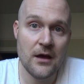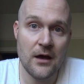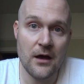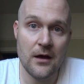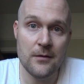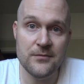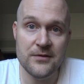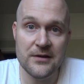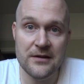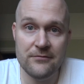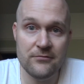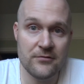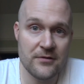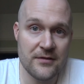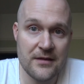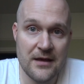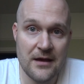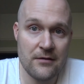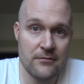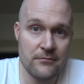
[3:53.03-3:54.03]
um,
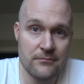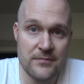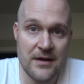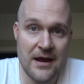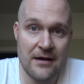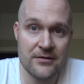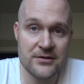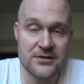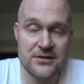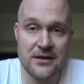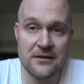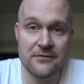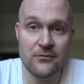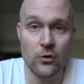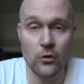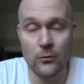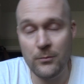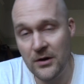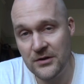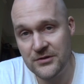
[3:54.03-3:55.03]
delivering their narrative
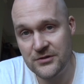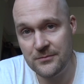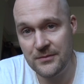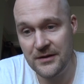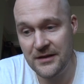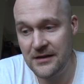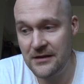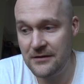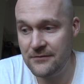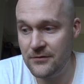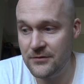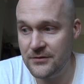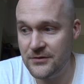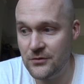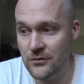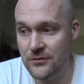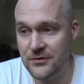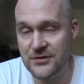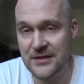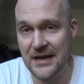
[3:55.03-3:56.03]
or possibly even
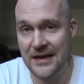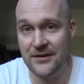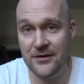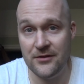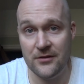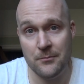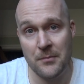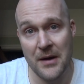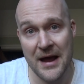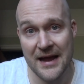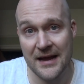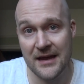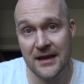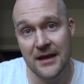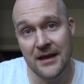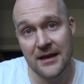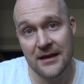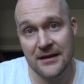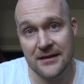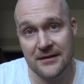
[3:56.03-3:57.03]
sort of stand at the back
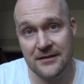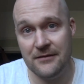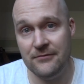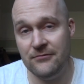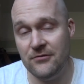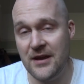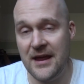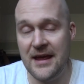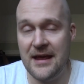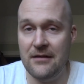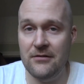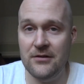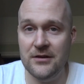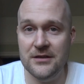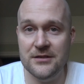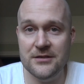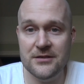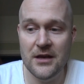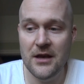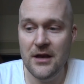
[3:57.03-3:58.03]
in different
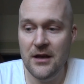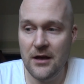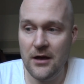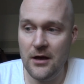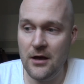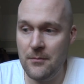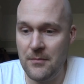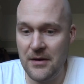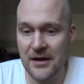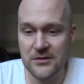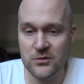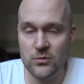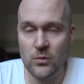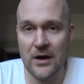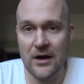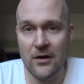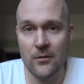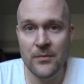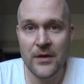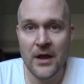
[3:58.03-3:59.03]
areas um, as
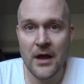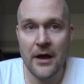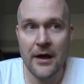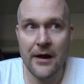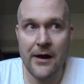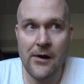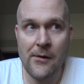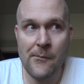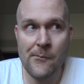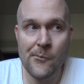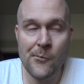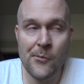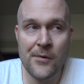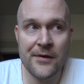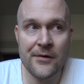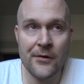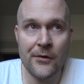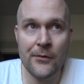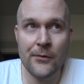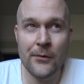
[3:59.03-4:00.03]
well. Um,
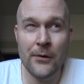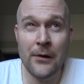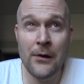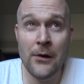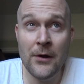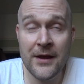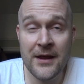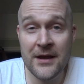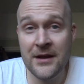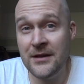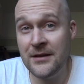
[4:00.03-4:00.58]
we looking